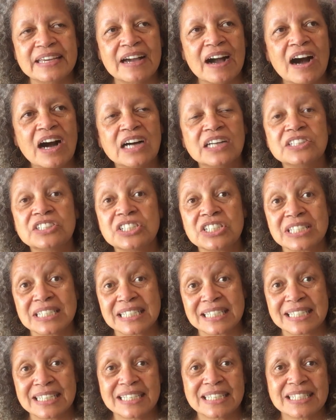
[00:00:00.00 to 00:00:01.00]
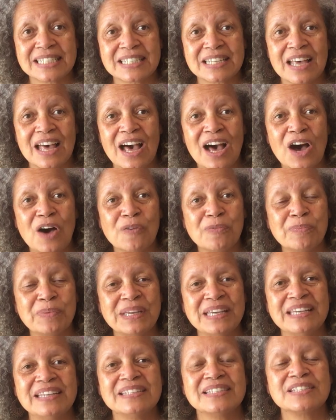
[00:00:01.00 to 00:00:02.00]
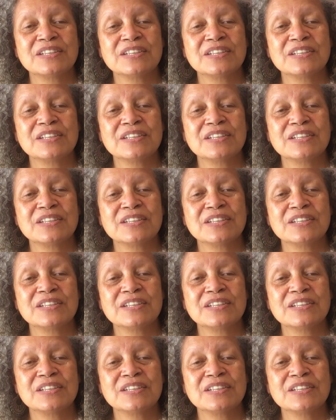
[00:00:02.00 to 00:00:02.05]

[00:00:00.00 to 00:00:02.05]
consciousness of peace,